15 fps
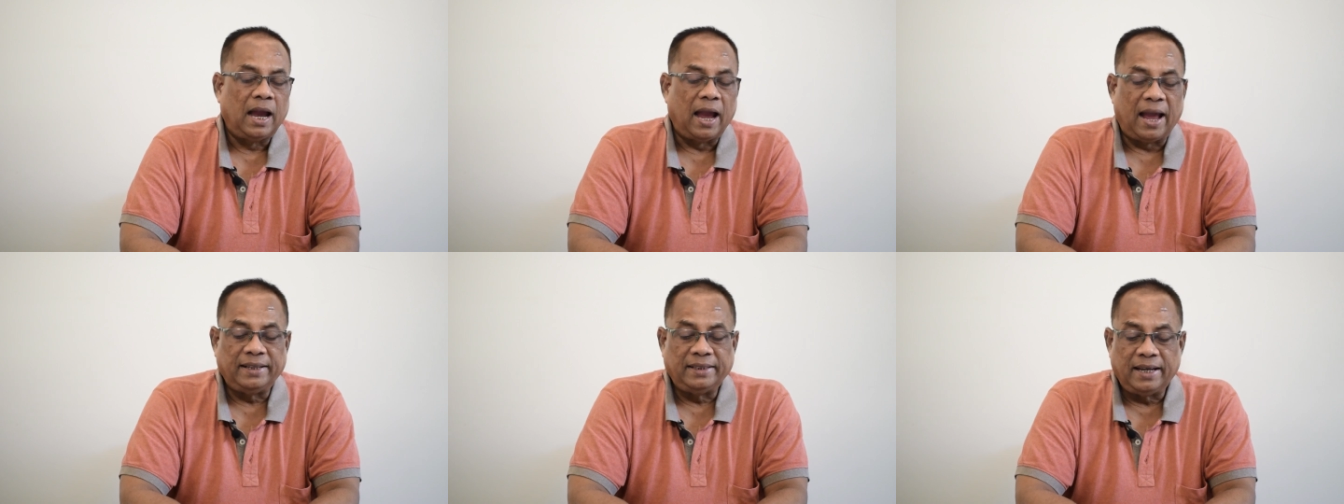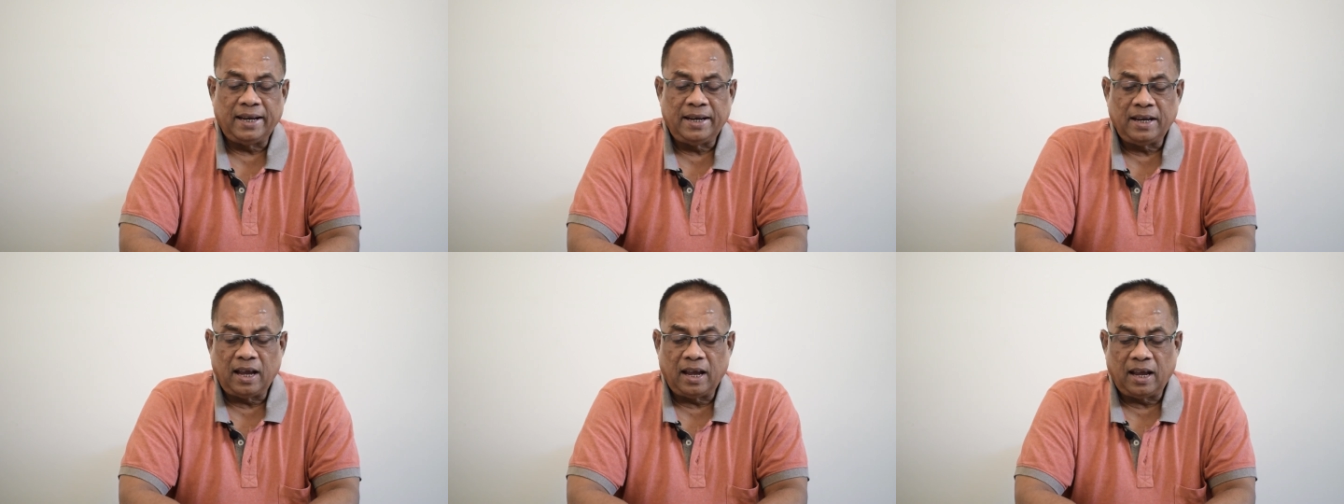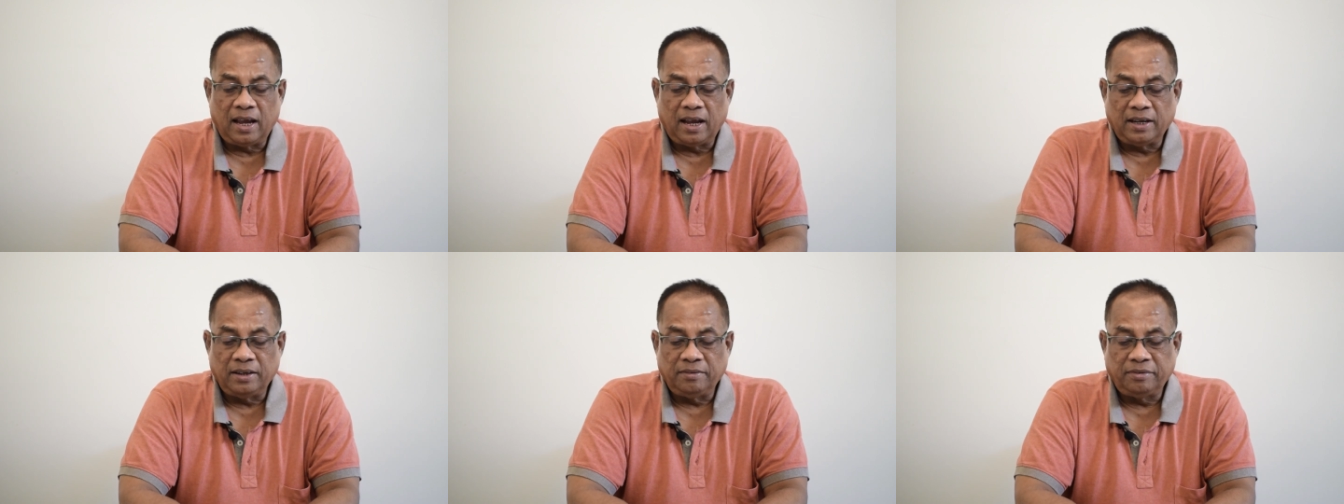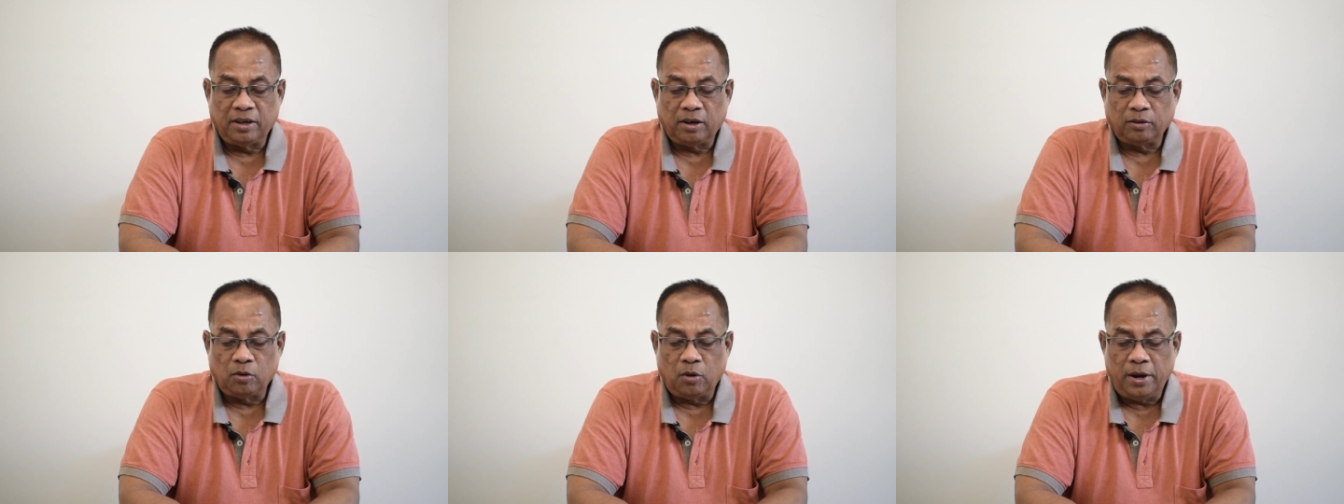And then uh, if you
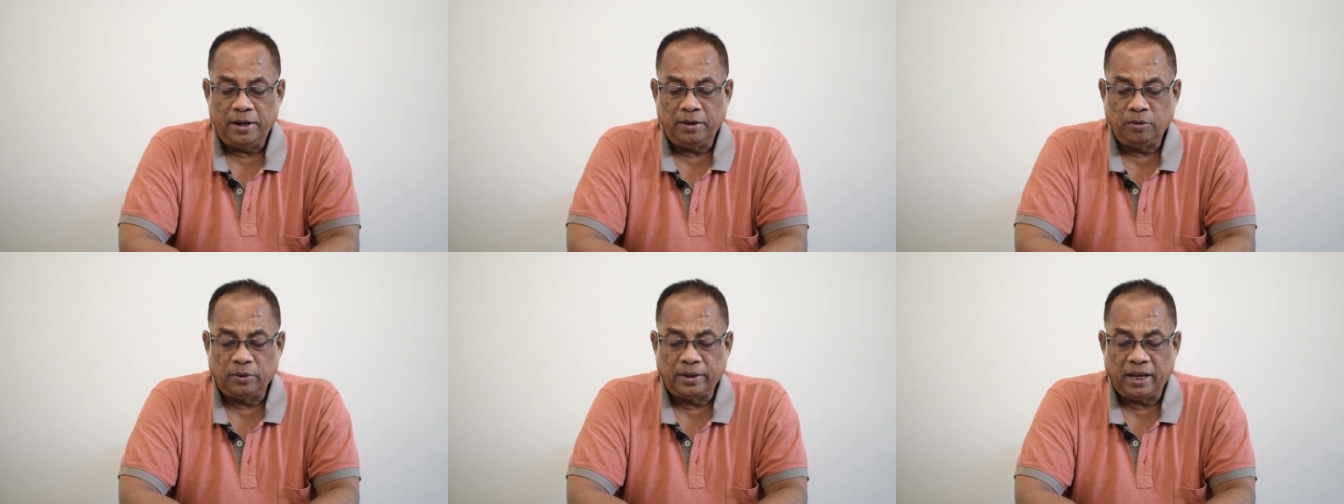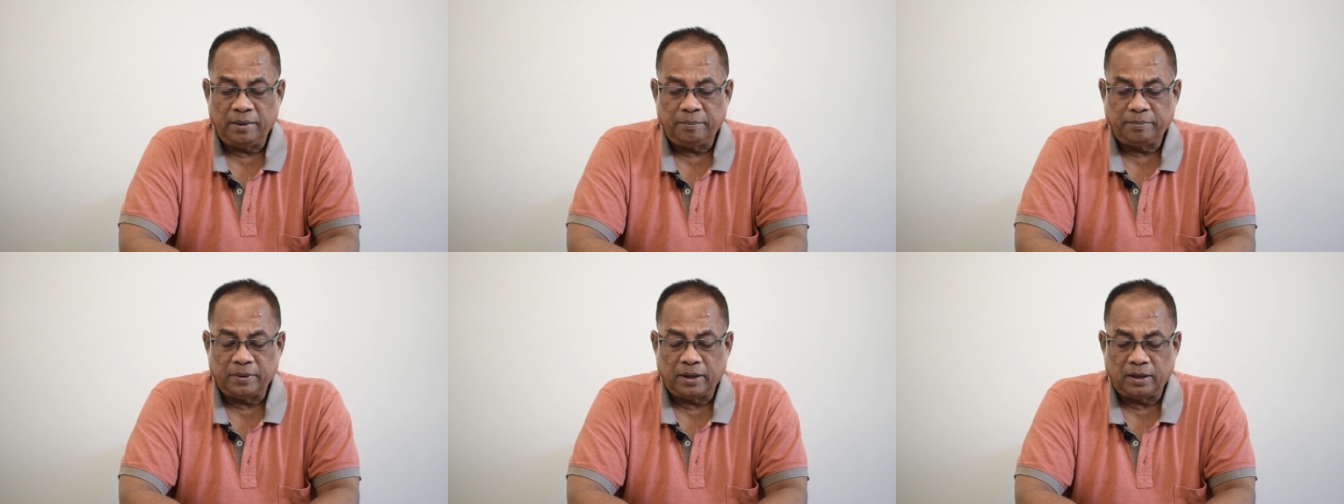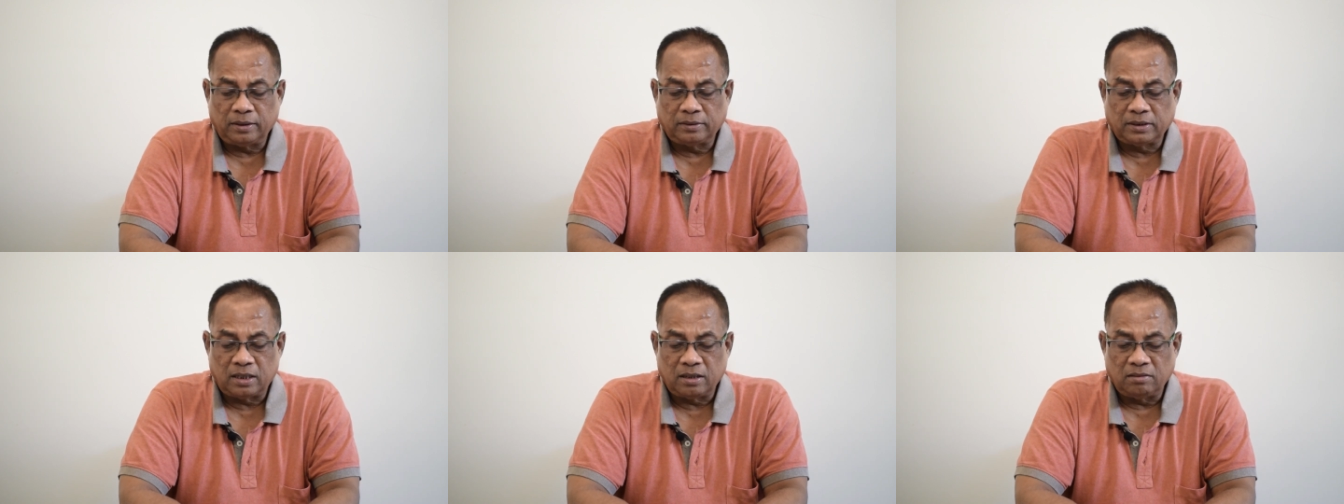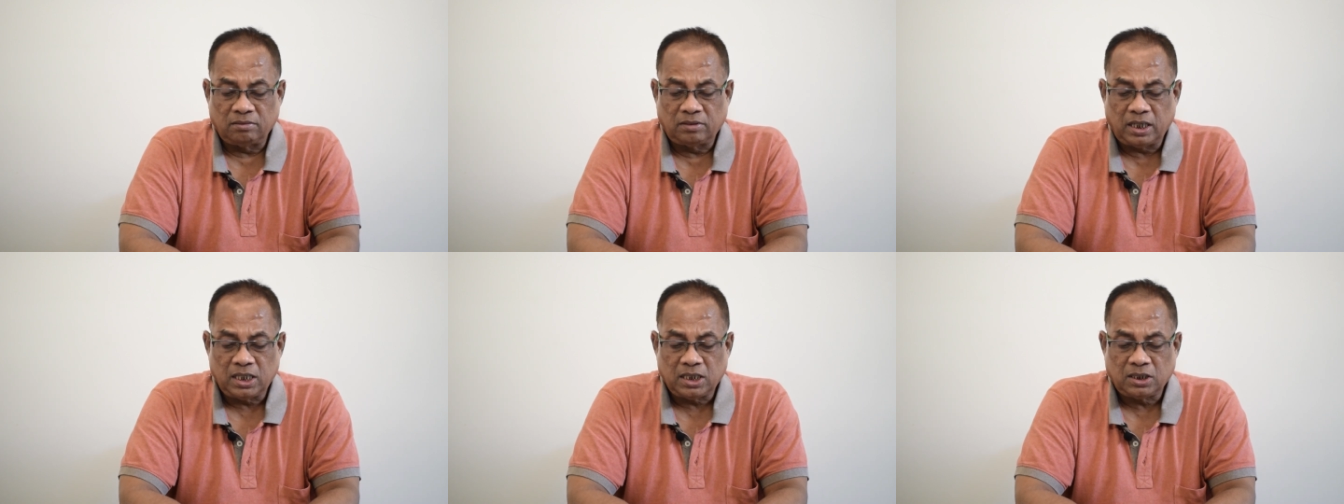are going to keep uh,
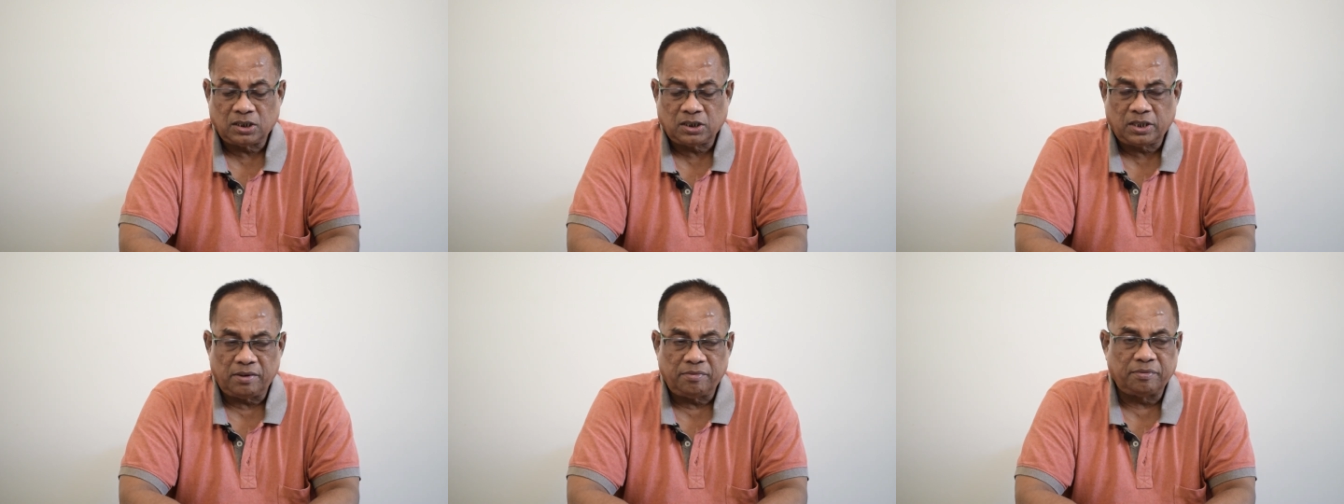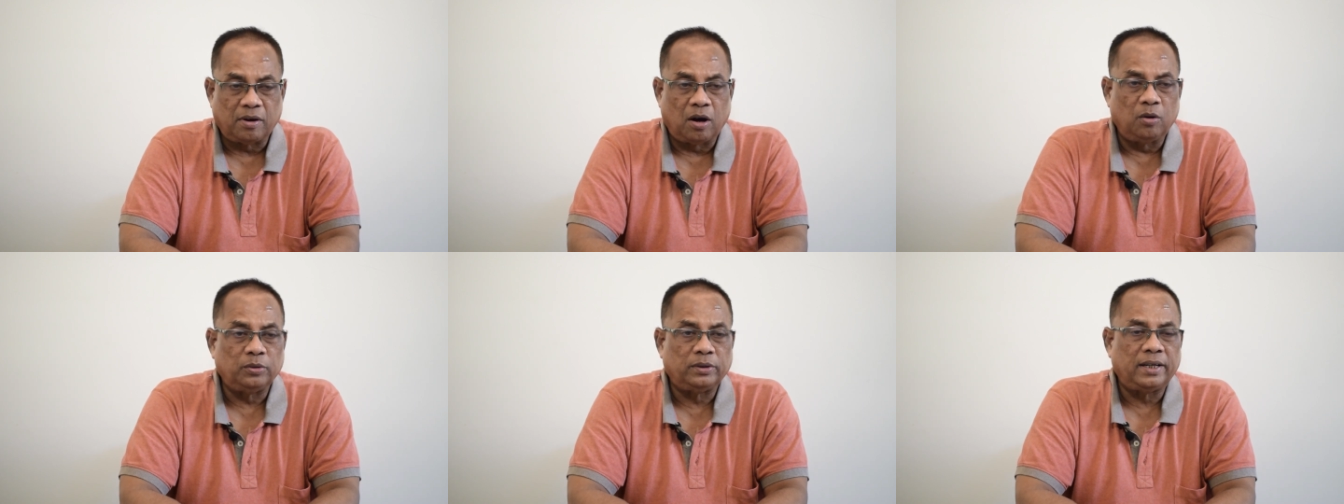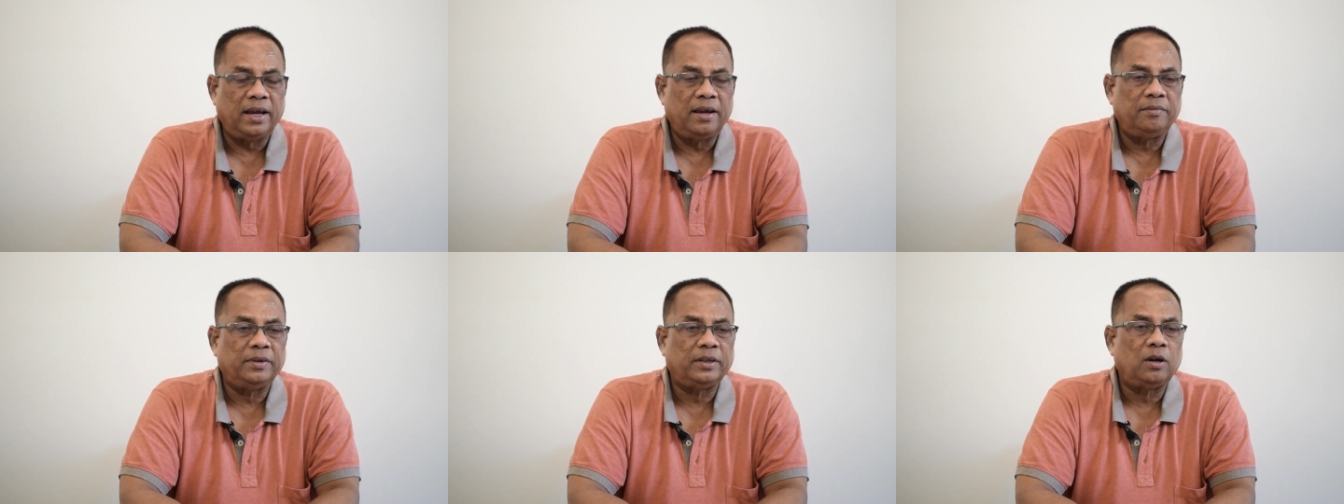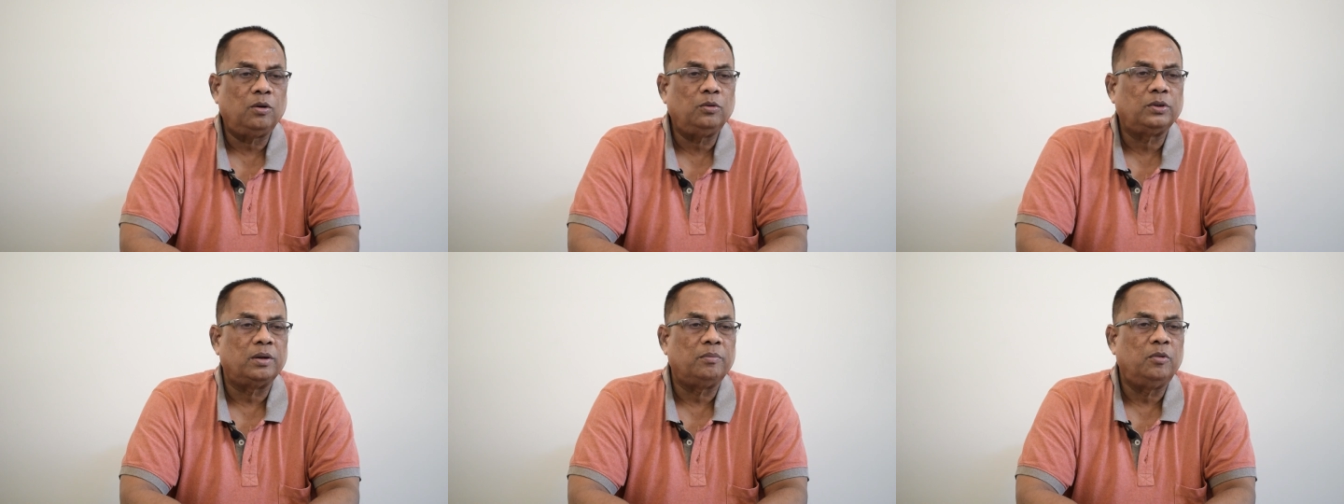certain things stiff out there
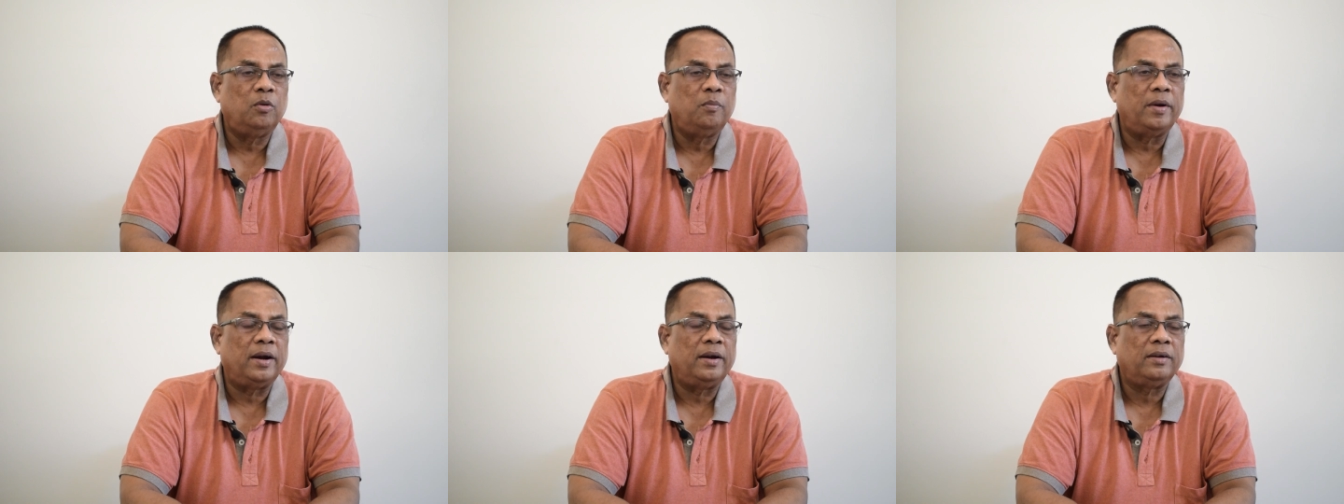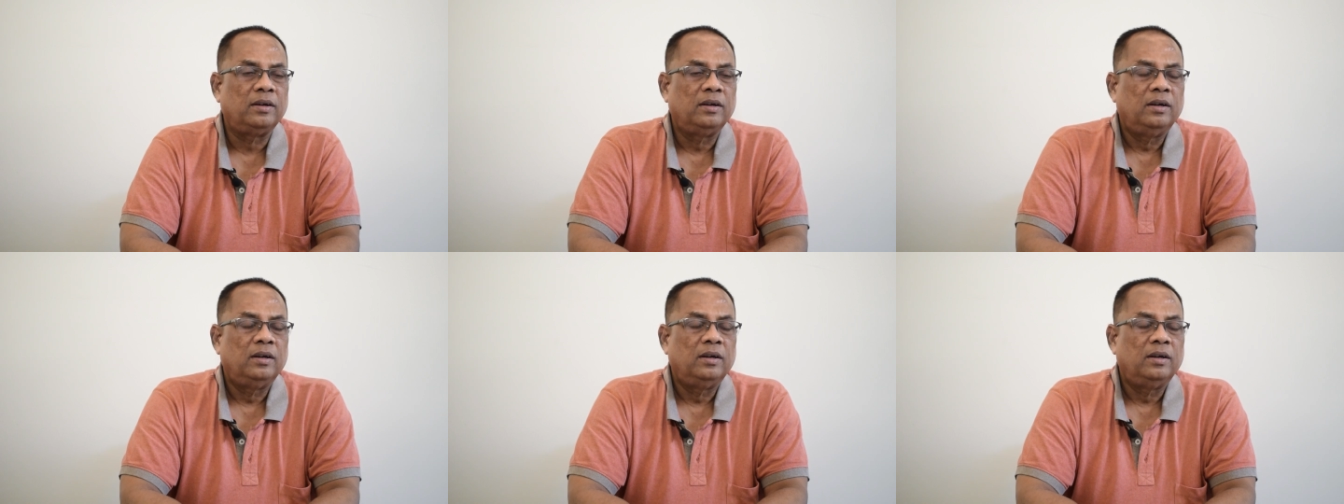without the movement,